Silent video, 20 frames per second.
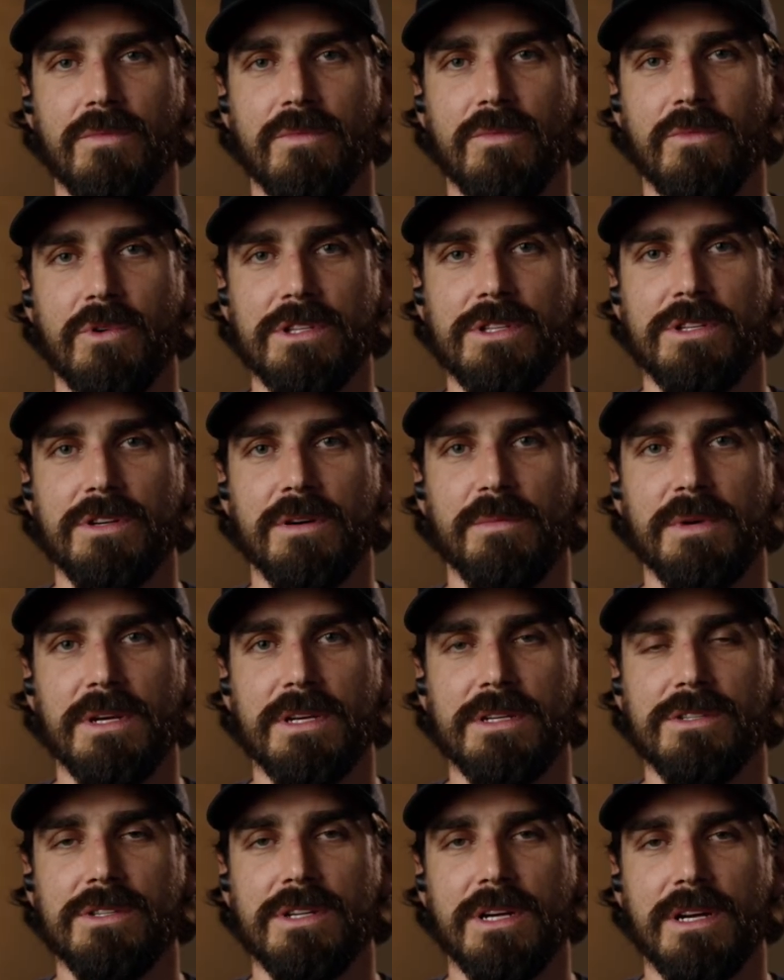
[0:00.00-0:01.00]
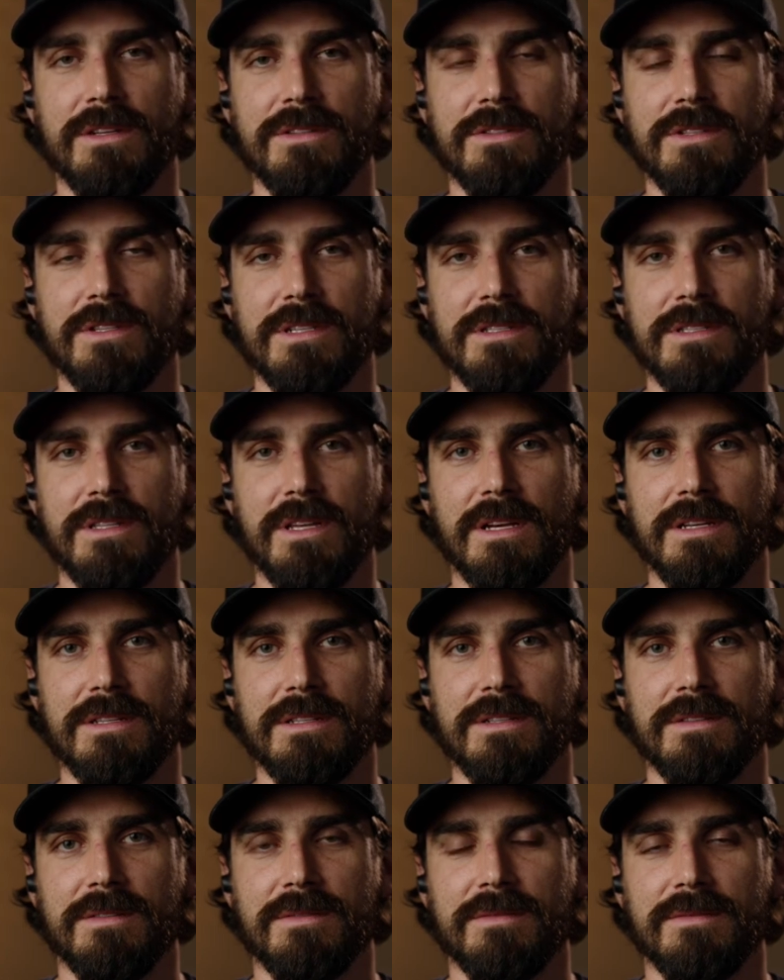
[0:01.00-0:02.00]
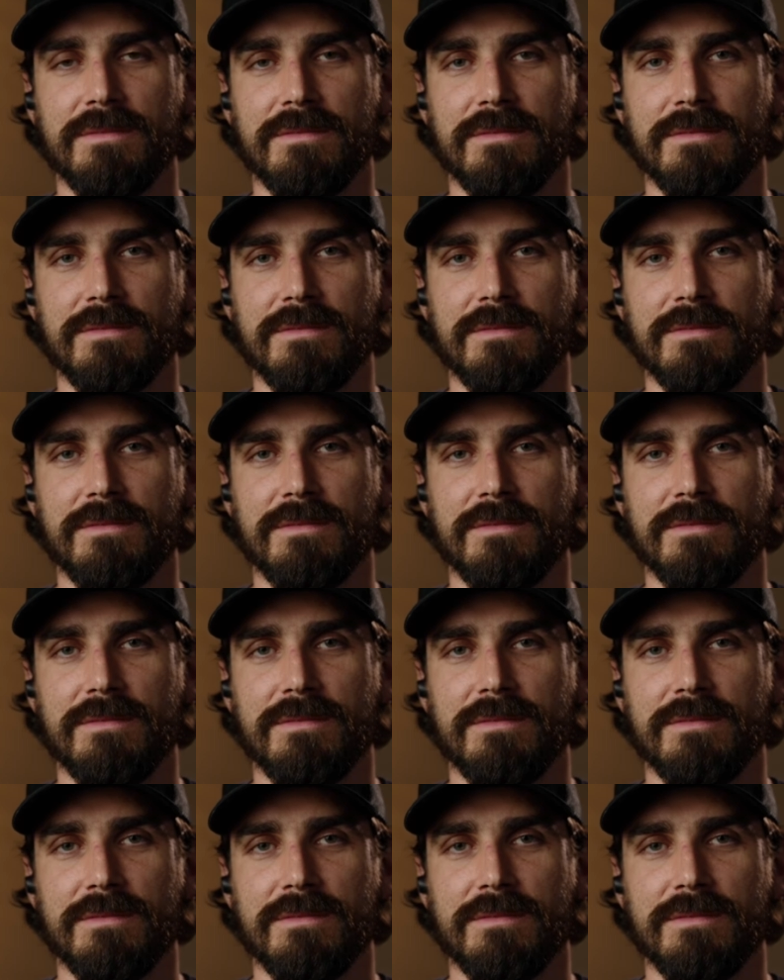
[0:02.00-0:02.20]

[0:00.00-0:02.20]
biggest challenge these days?